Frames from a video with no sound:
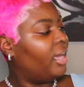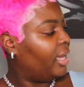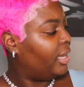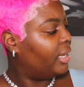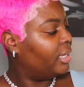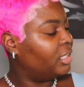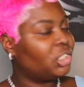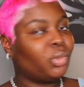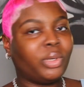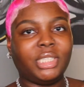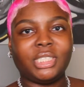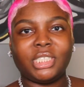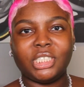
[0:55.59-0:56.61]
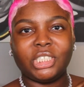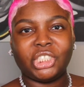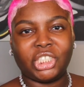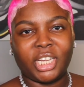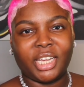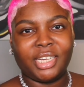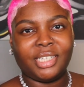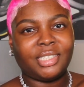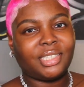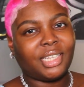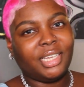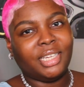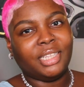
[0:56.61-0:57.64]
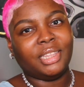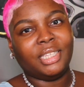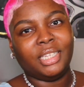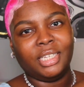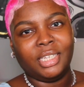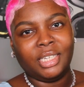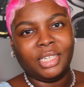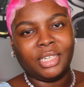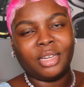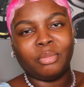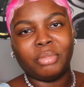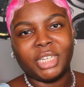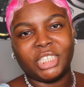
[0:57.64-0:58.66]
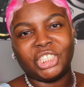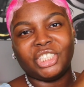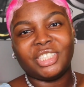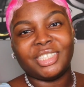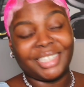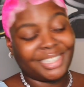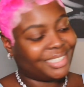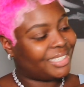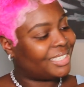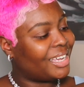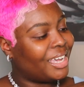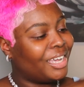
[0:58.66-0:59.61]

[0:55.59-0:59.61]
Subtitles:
and 26 shades in the complexion sticks.